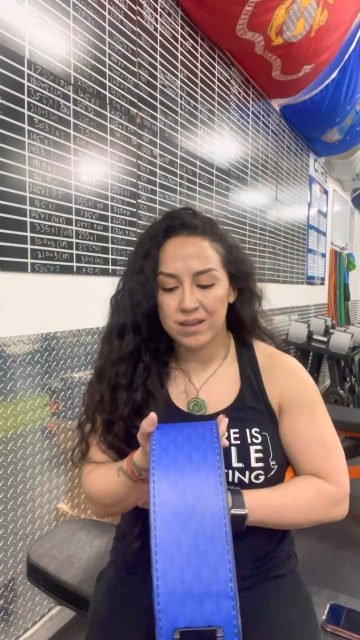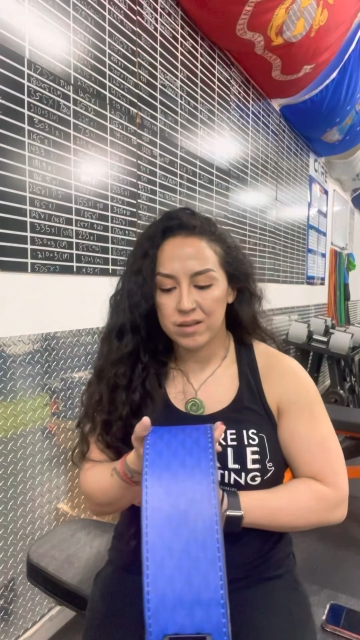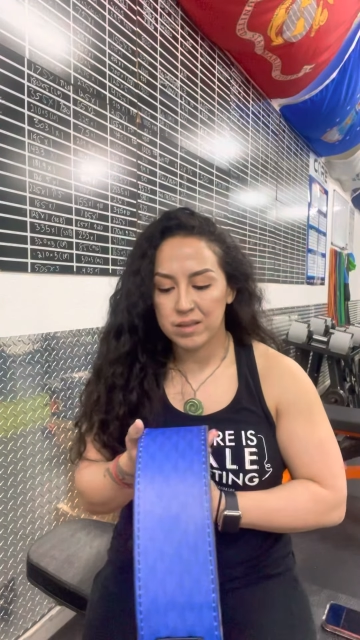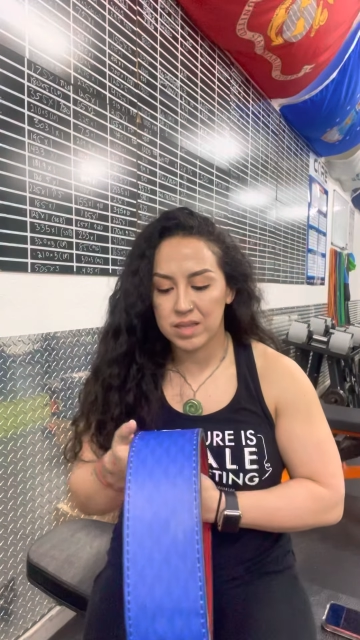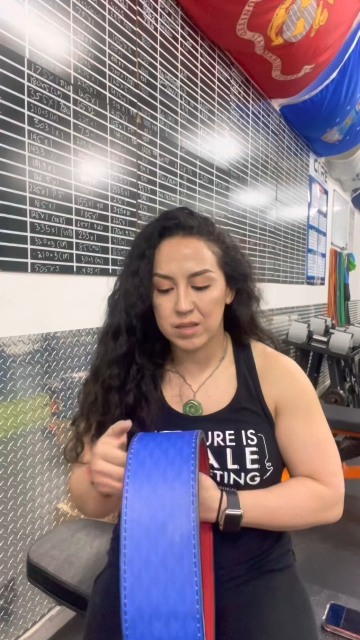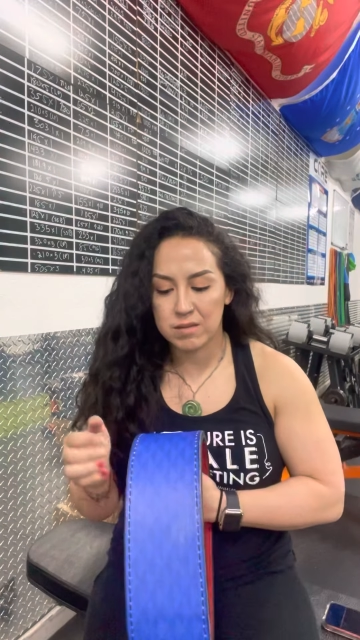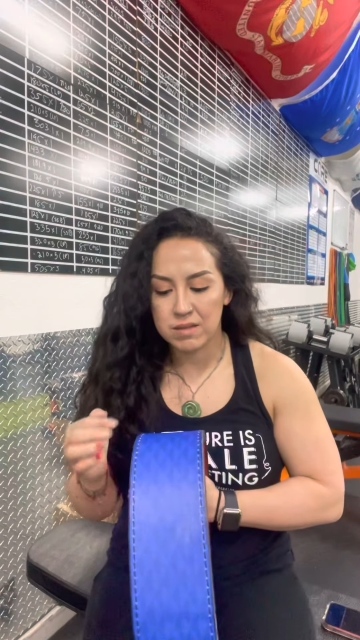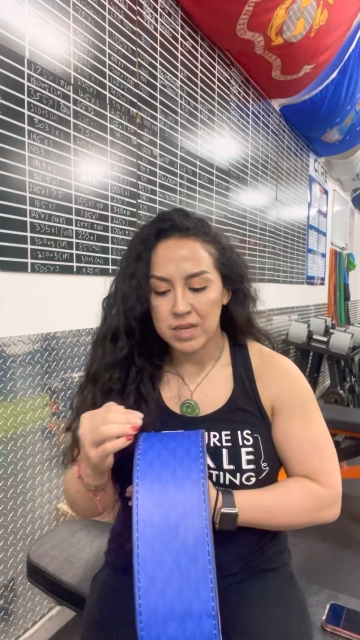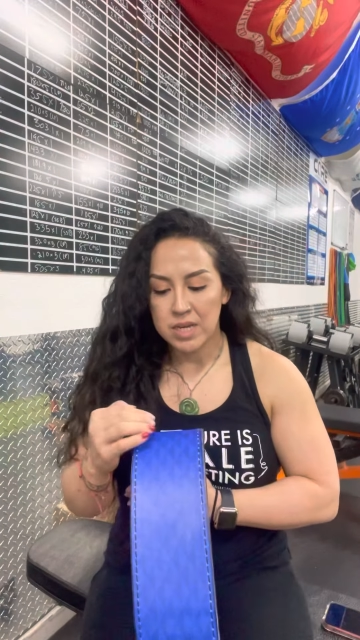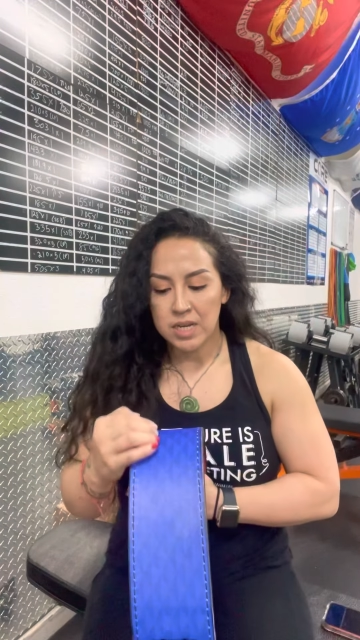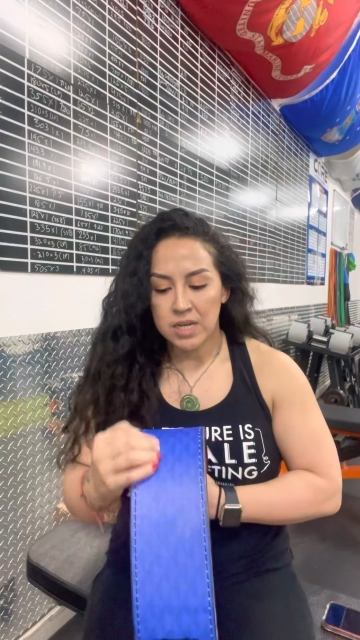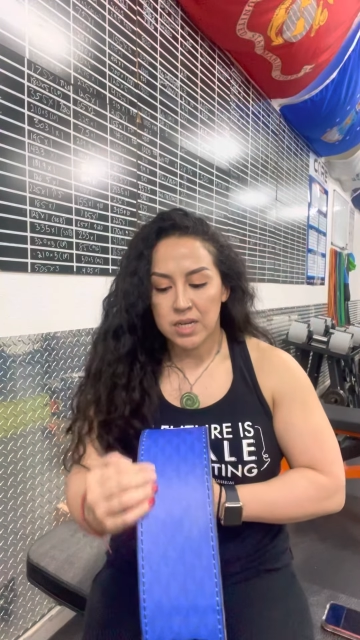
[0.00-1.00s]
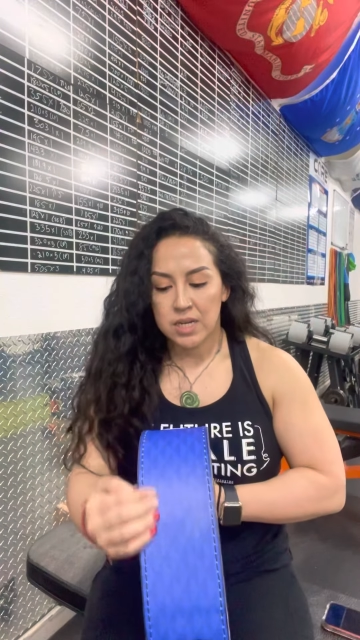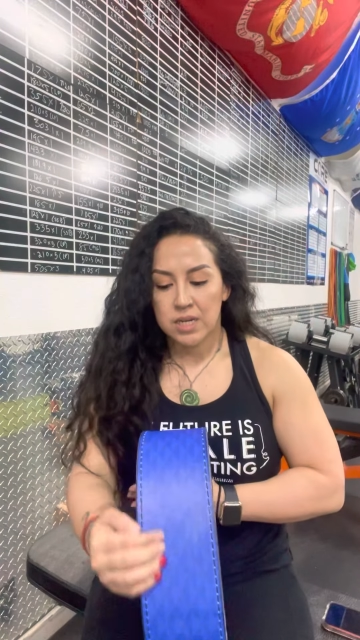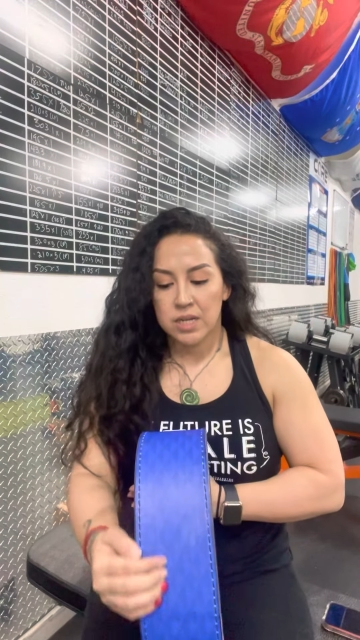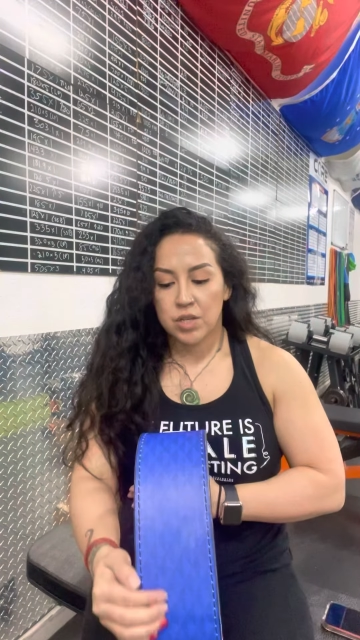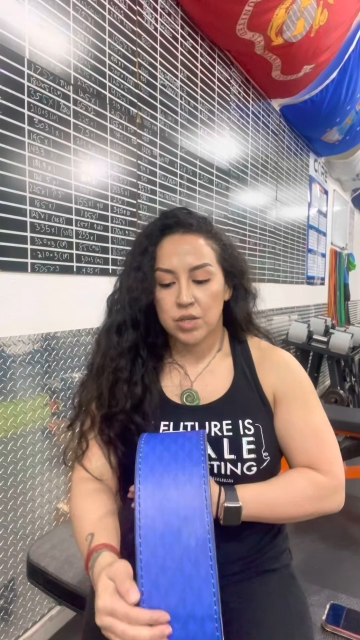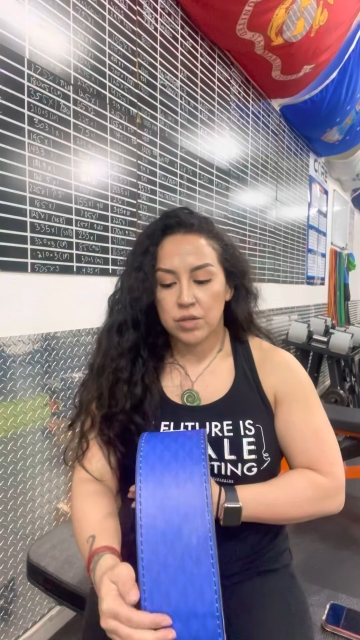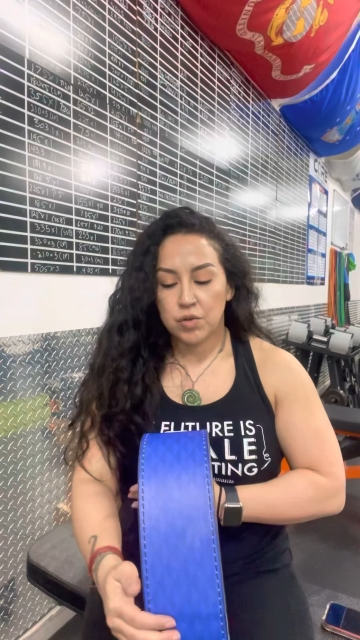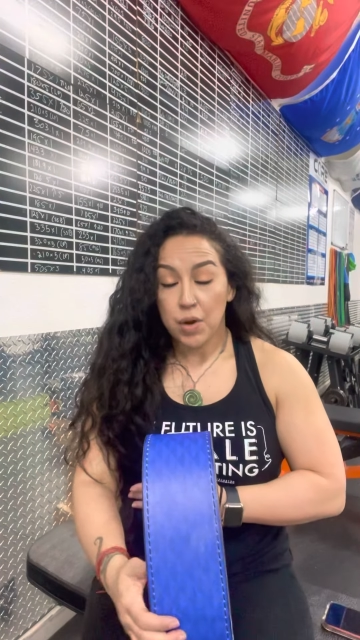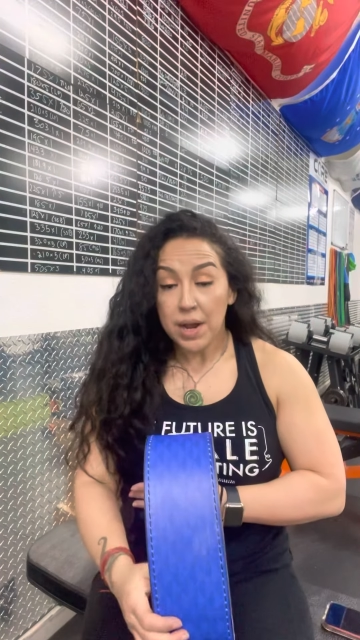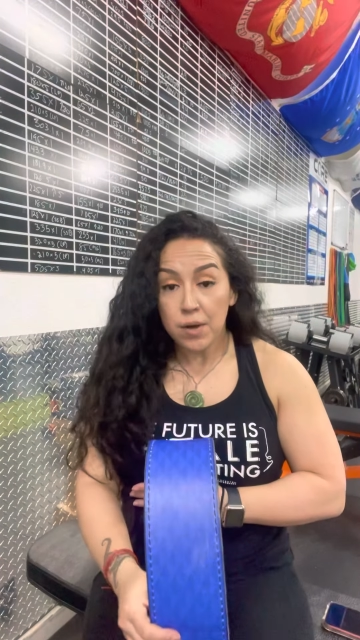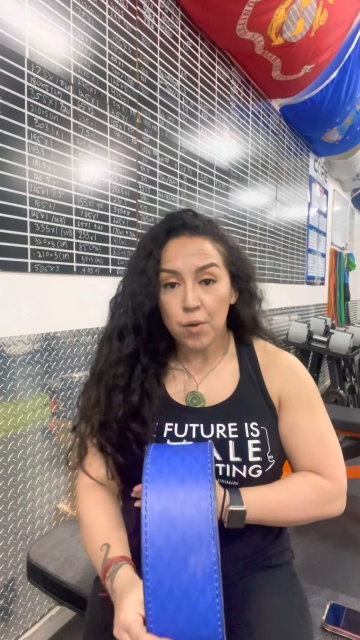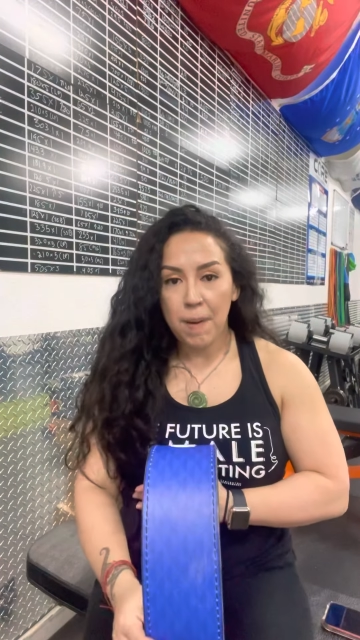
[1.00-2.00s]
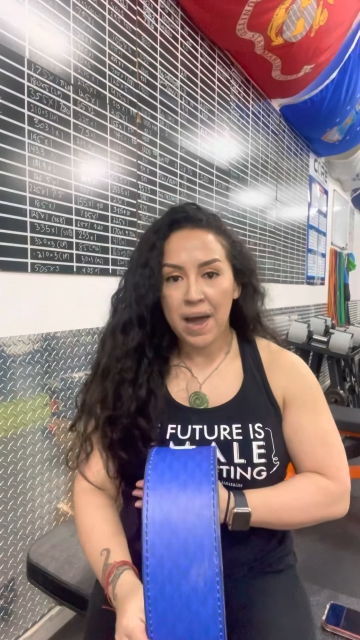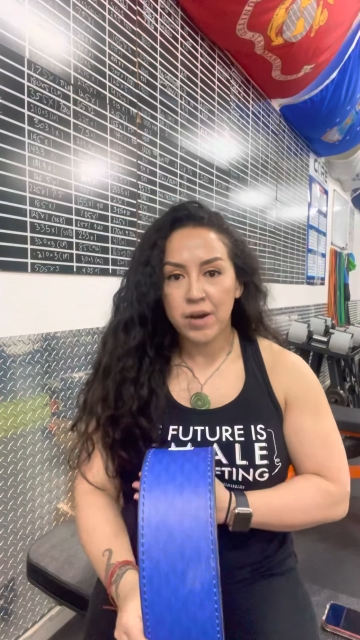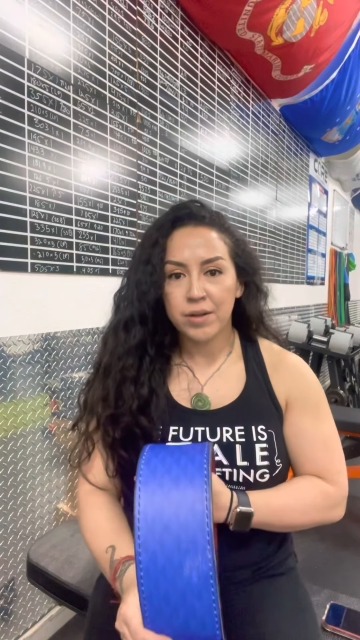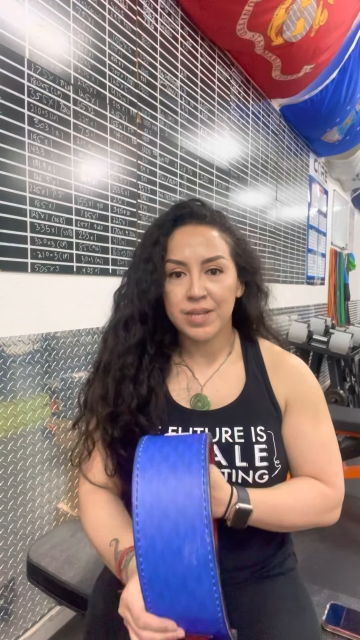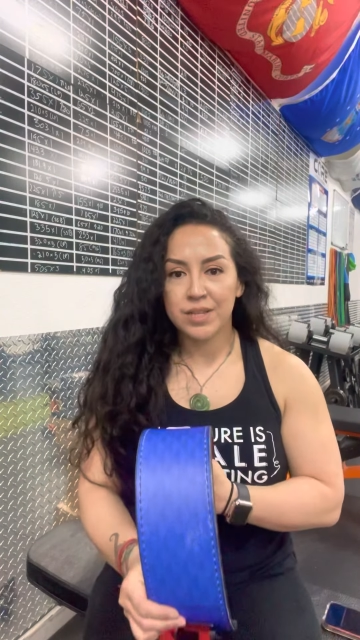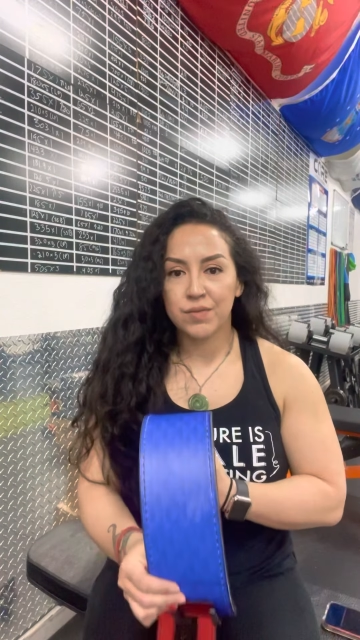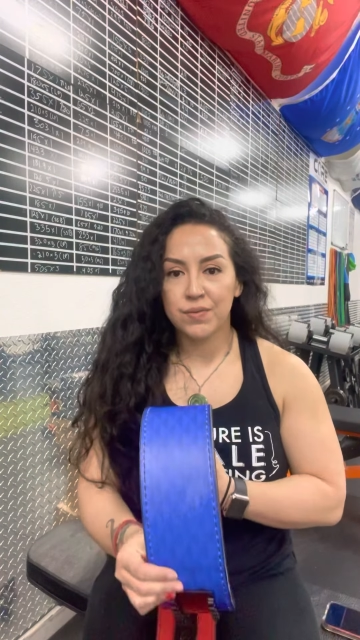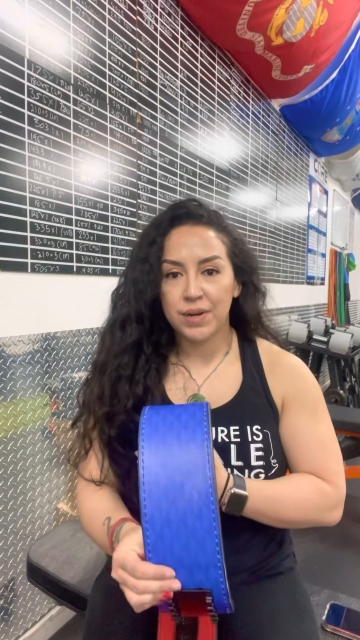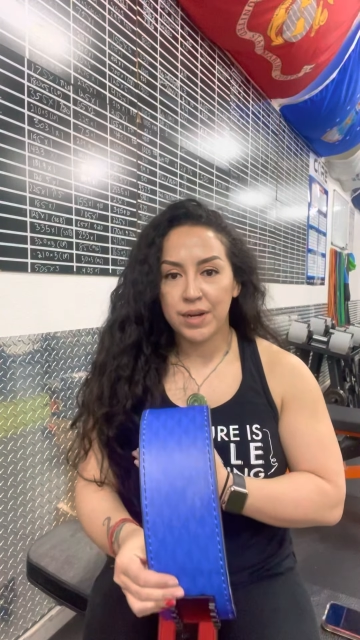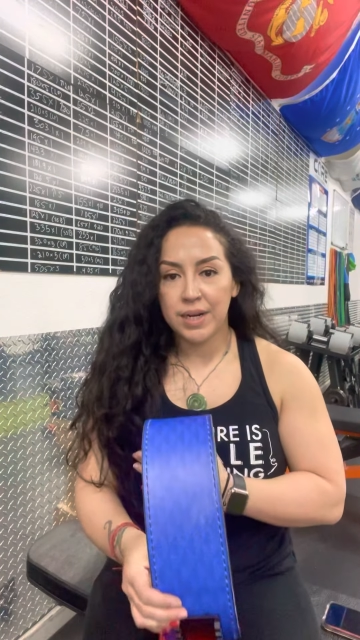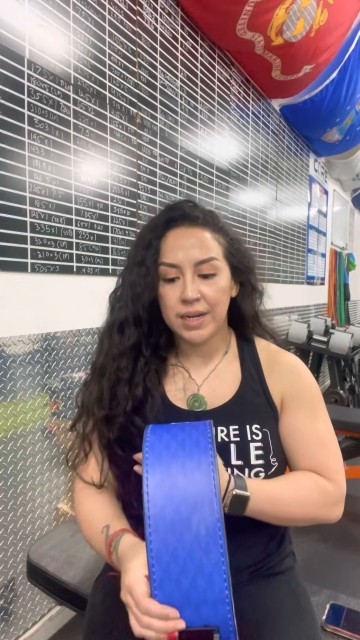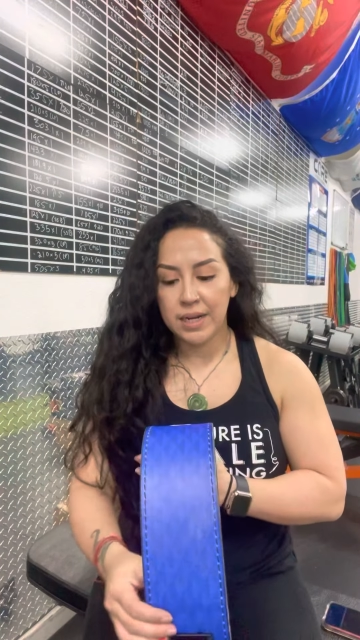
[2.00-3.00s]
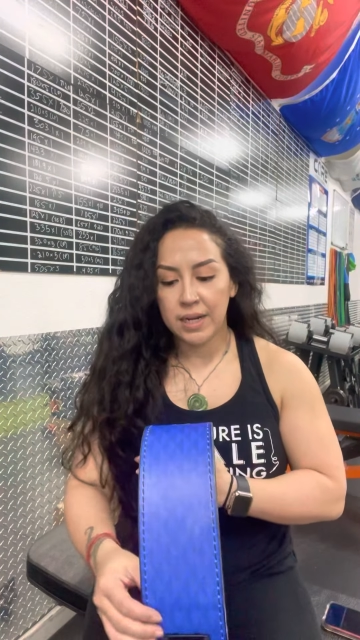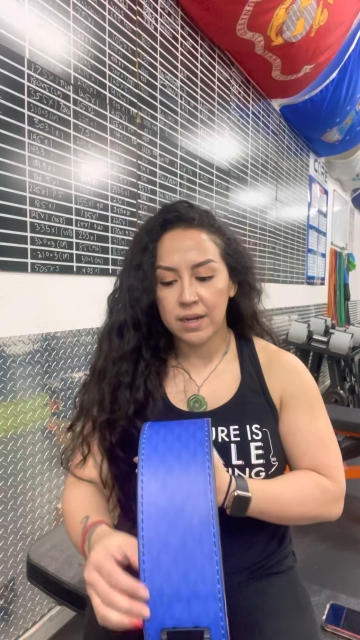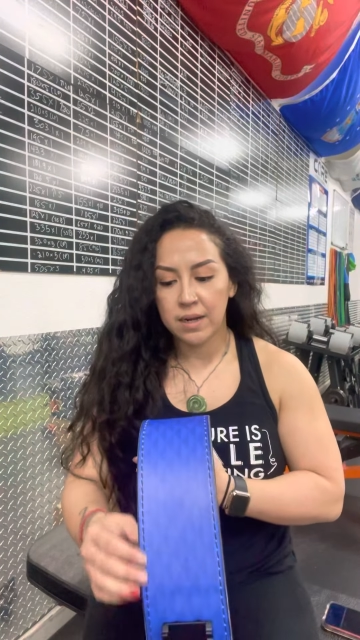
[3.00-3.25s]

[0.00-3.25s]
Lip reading: this triangle pattern that's very